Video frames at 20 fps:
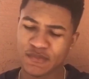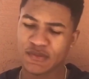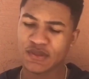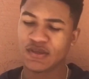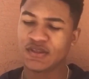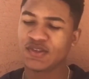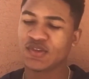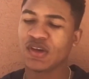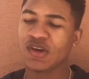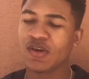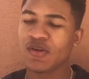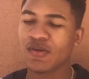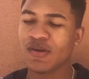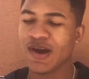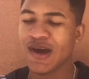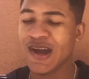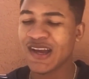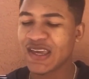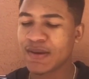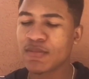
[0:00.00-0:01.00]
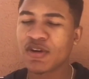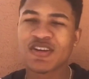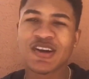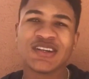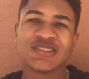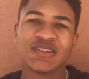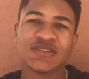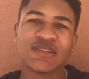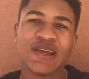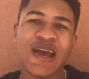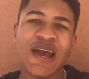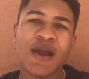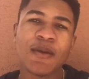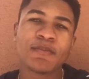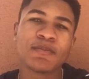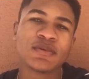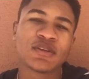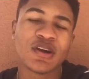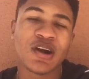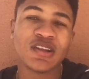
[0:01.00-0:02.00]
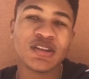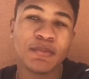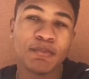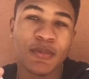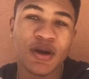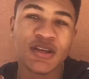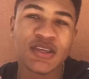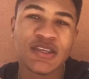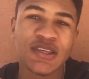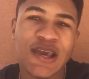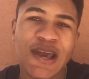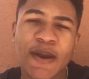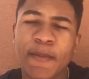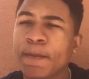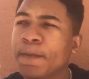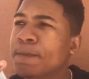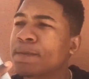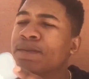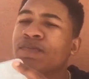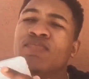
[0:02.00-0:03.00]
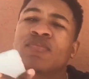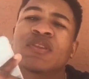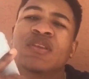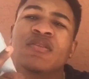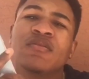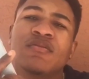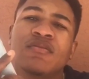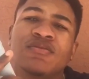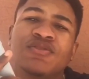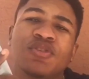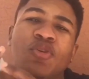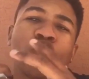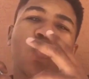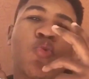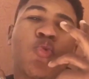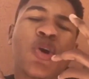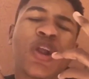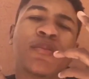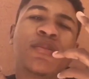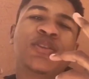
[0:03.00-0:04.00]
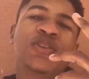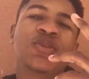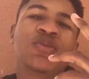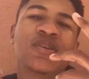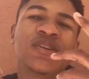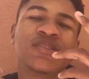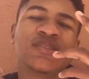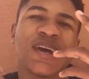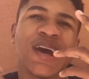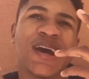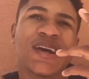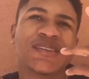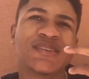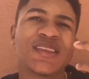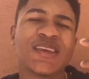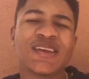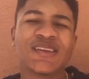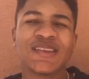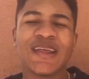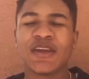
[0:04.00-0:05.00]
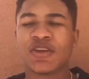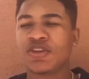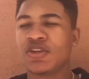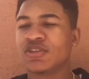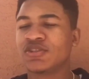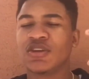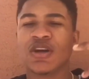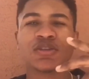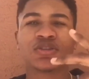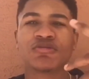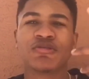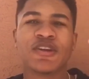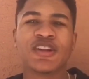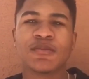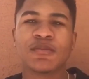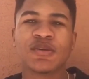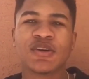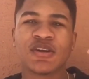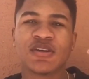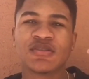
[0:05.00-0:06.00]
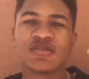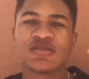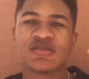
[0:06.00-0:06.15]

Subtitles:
So I came across this app called the Monkey app. So what I'm gonna do is, I think like you just talk to random girls.